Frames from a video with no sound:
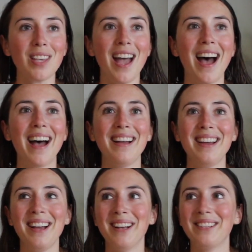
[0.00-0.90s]
Uh,
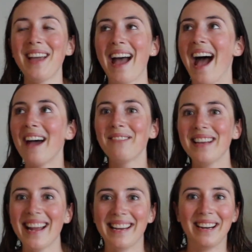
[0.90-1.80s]
so yeah, how do we
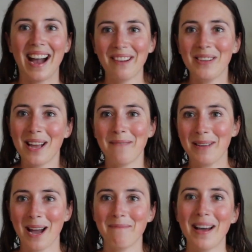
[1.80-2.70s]
get here? How do we become,
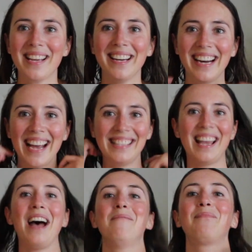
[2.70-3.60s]
become bi-curious?
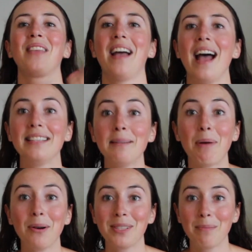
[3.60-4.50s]
Um, I did
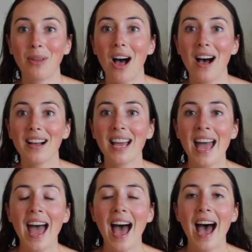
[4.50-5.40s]
post a blog
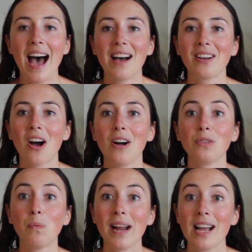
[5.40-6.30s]
Uh,
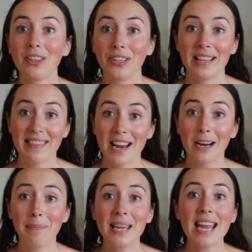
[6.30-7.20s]
called What I Learned in
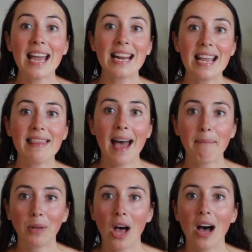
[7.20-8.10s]
Therapy, and in
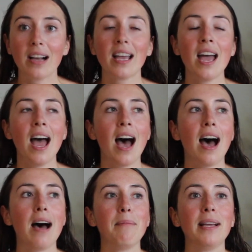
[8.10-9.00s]
that blog
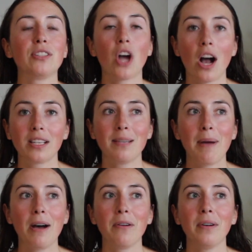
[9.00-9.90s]
um, it talks
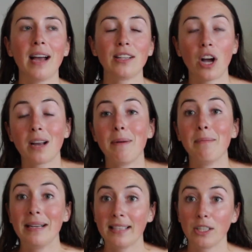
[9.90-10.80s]
about, I talk about
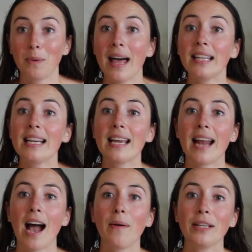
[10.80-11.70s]
my sexuality and
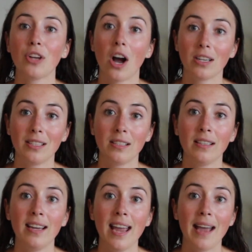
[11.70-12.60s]
how I talked
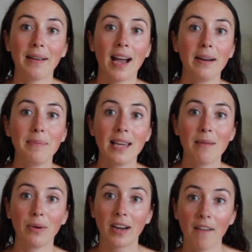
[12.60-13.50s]
and kind of
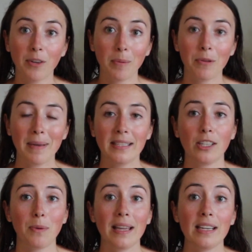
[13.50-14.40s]
became more comfortable with my
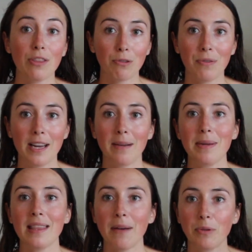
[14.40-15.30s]
sexuality through
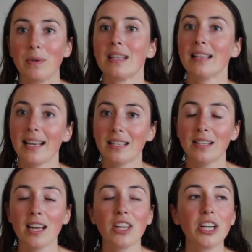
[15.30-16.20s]
therapy, and that was one of the lessons
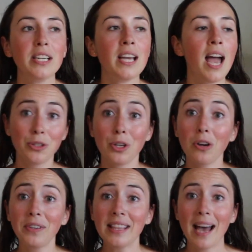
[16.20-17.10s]
I learned. So
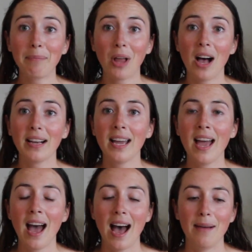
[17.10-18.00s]
go read that blog.
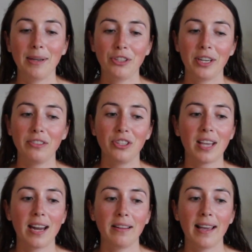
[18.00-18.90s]
um, I shared just
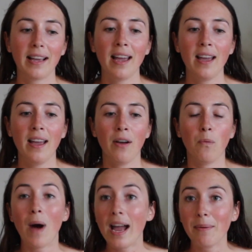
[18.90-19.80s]
kind of like
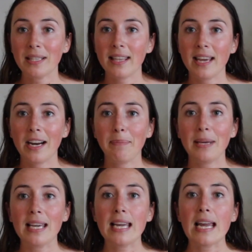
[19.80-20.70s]
why I went to
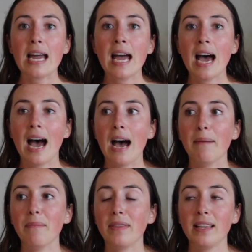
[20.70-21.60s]
therapy,
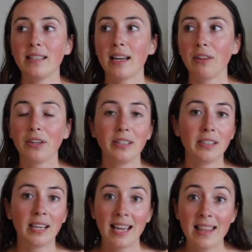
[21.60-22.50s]
um, things I learned
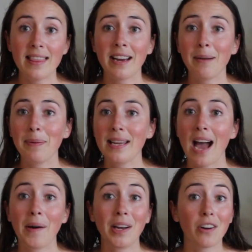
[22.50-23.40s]
in therapy,
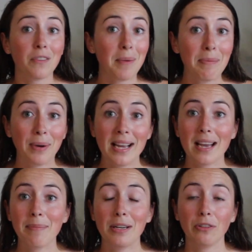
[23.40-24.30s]
how I got over my
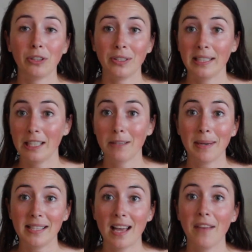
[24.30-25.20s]
breakup and learned to heal
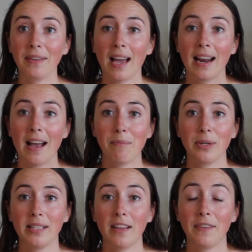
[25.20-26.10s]
myself and kind of have
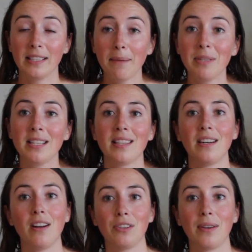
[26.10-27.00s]
more self-acceptance,
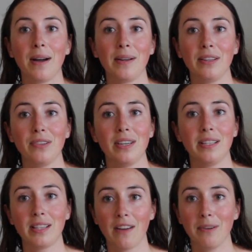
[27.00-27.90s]
then also how I learned to
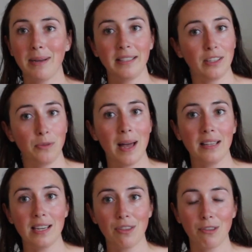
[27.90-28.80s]
discover my
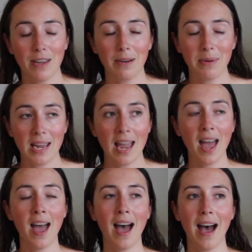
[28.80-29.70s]
sexuality through therapy.
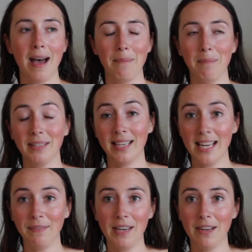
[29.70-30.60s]
Um, but
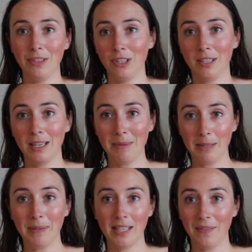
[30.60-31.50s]
today's video is just going to be
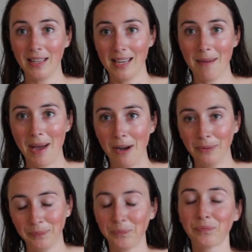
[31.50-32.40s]
specifically
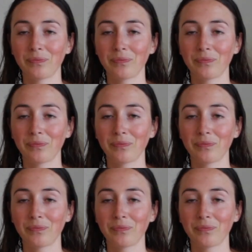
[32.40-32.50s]
about